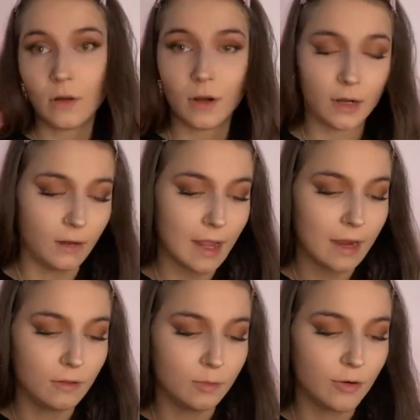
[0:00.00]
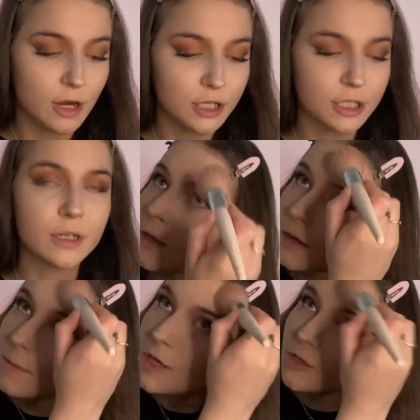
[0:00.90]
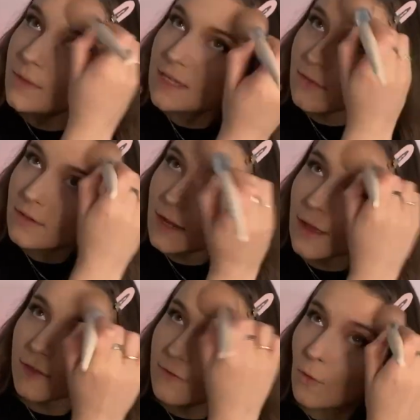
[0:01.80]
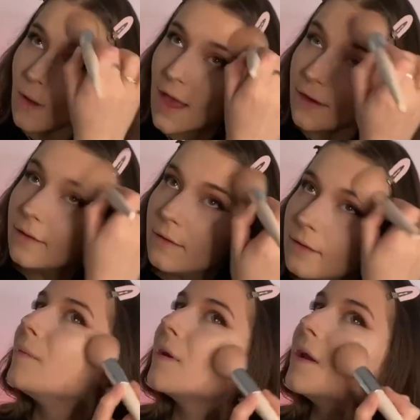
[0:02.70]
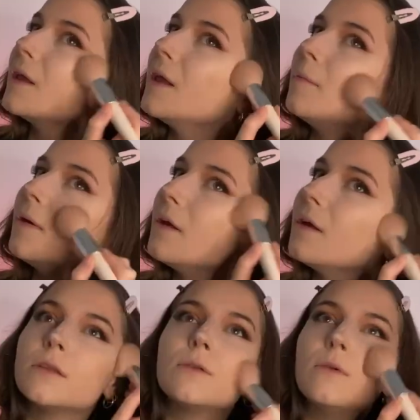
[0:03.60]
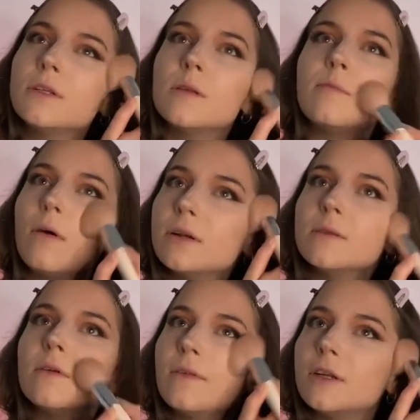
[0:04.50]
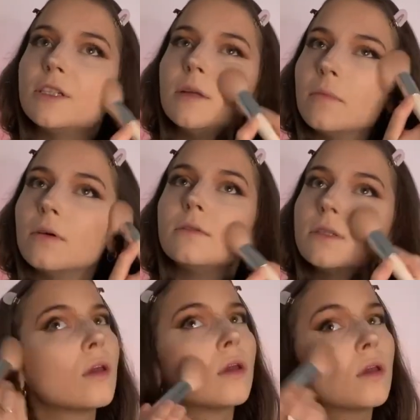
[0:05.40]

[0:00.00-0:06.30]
on a little angled brush. Gonna make sure we definitely get the forehead. We're gonna keep it towards the bottom of our cheekbones.